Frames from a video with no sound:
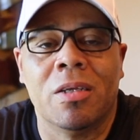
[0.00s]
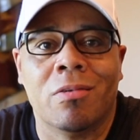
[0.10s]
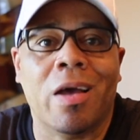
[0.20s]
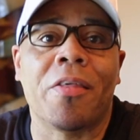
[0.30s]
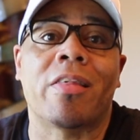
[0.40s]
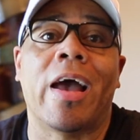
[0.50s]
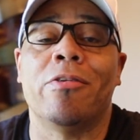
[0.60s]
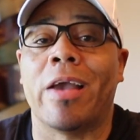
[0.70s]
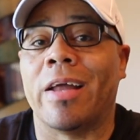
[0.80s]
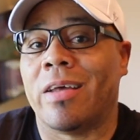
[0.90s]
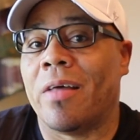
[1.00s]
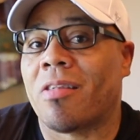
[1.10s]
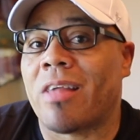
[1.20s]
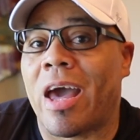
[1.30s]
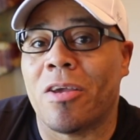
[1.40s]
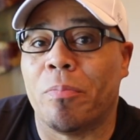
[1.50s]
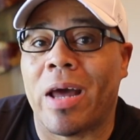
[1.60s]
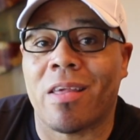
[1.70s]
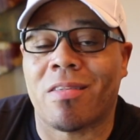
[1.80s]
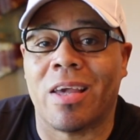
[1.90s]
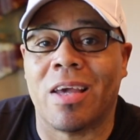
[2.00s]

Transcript: Another the other side, you got the other side of your body